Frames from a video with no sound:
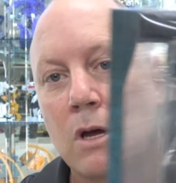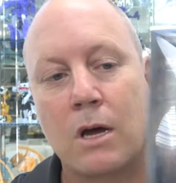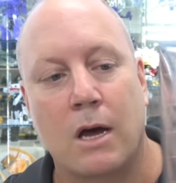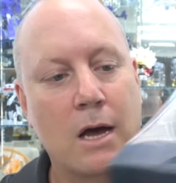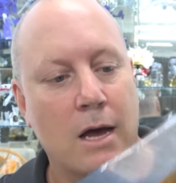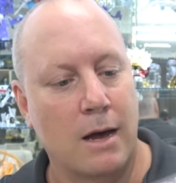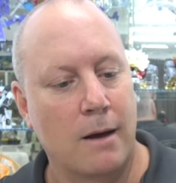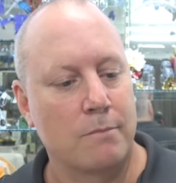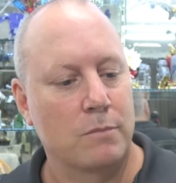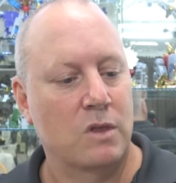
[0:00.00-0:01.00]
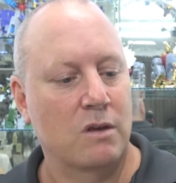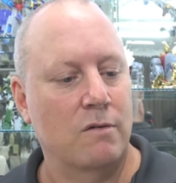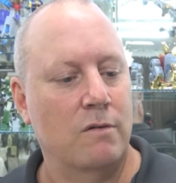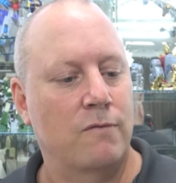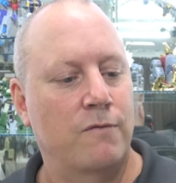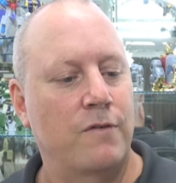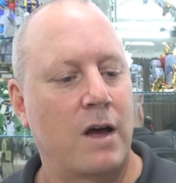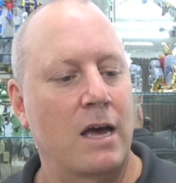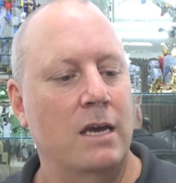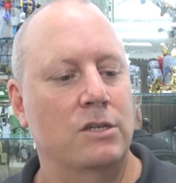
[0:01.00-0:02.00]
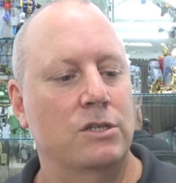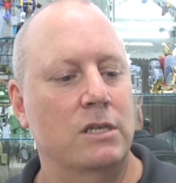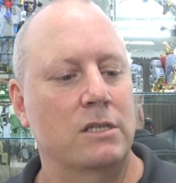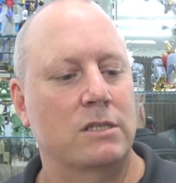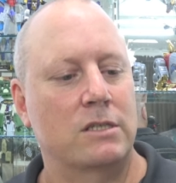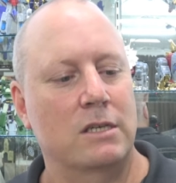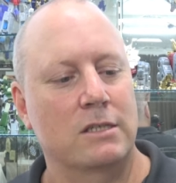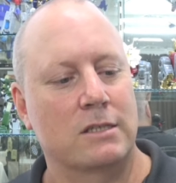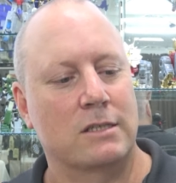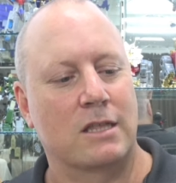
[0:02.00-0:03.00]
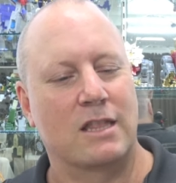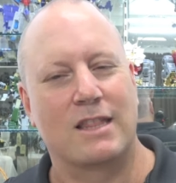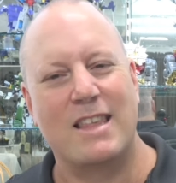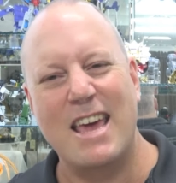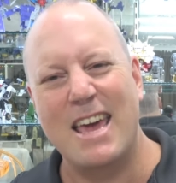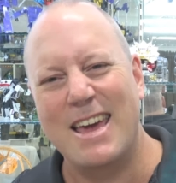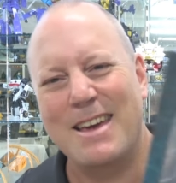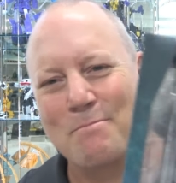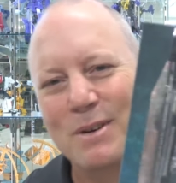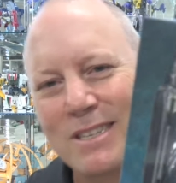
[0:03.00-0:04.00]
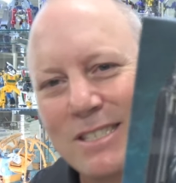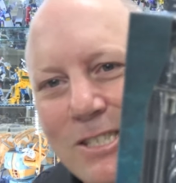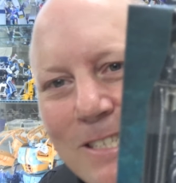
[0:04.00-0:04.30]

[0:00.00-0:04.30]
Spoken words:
The face, it's there, but it's